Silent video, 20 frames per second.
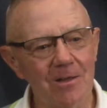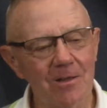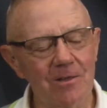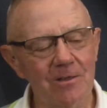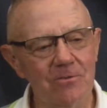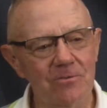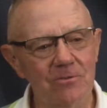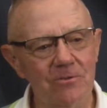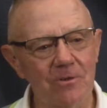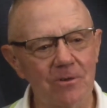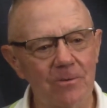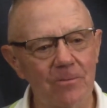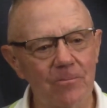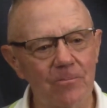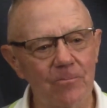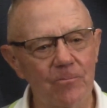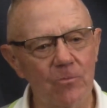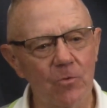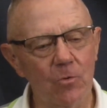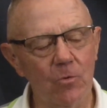It's an
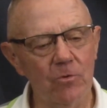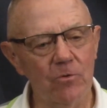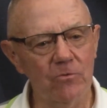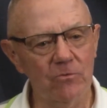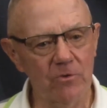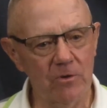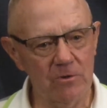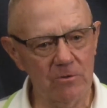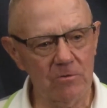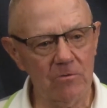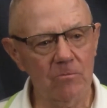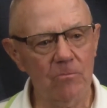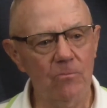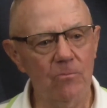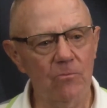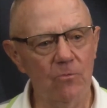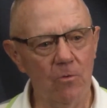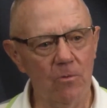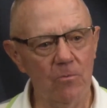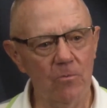organization of
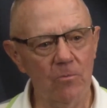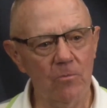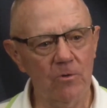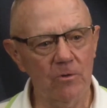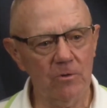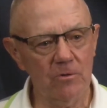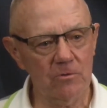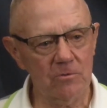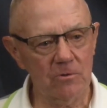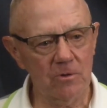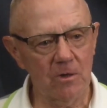former Marines,